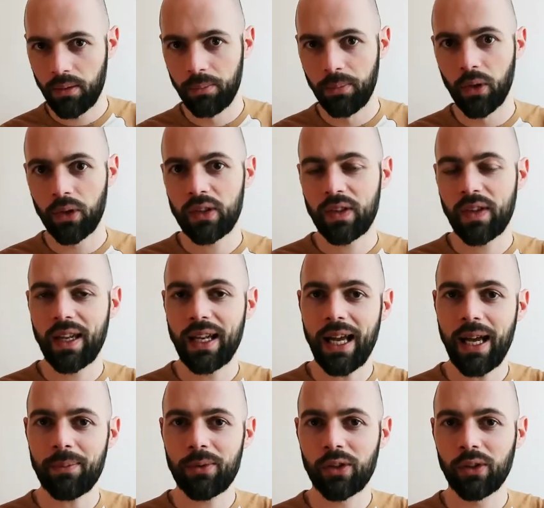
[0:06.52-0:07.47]
books that are
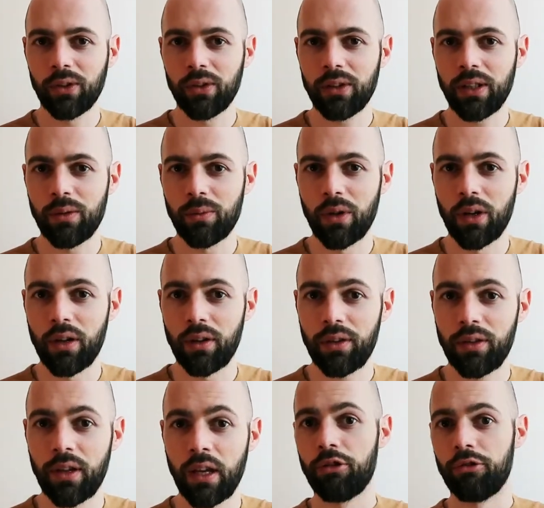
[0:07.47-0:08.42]
absolutely
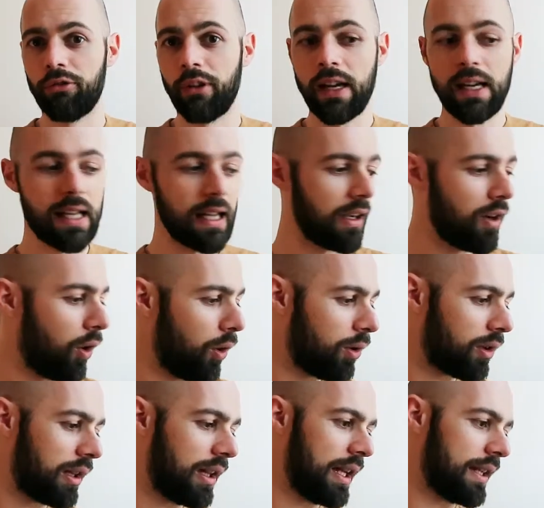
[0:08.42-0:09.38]
worth reading,
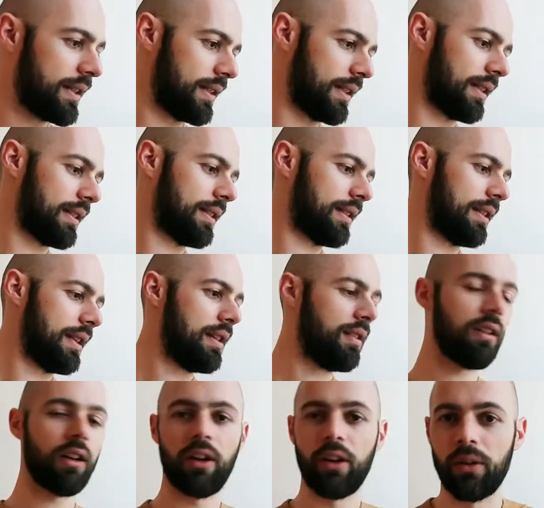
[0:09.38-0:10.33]
all classics in
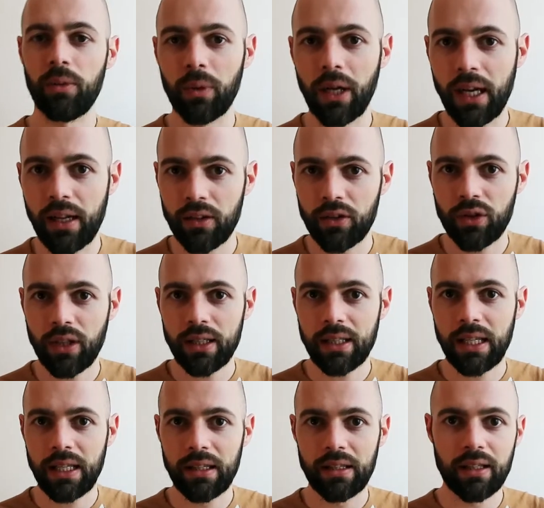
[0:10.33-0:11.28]
their own way, and I tried
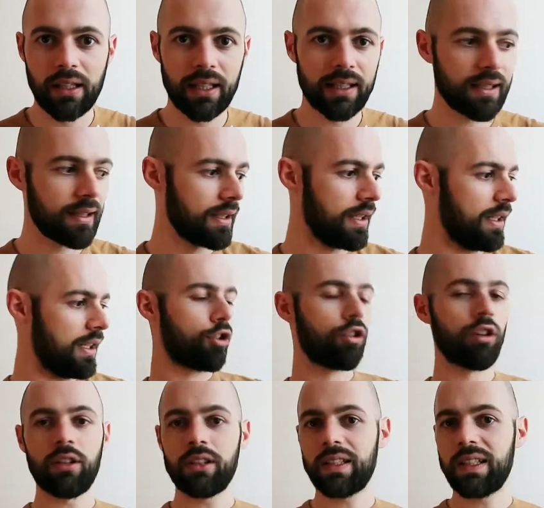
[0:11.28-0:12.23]
to get a nice
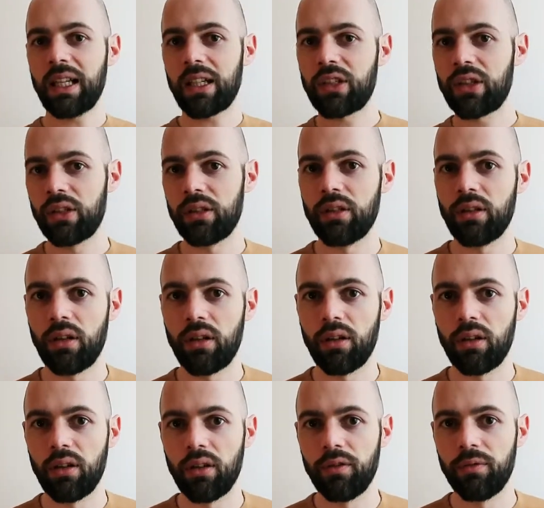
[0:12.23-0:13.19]
cross-section
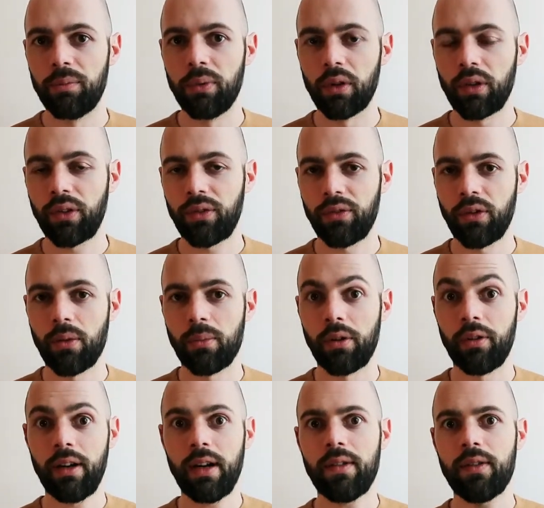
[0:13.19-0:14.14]
of books from
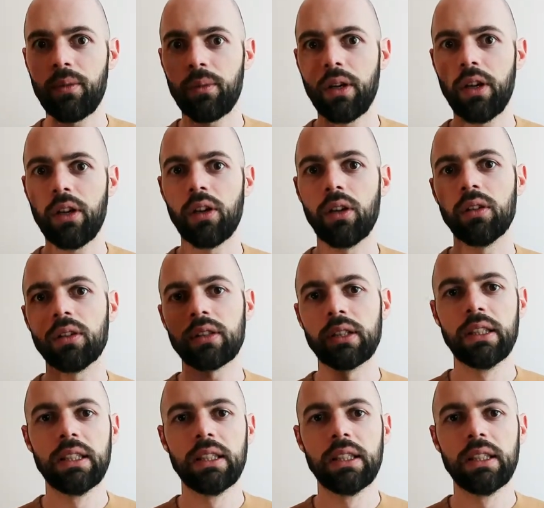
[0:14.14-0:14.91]
around the world.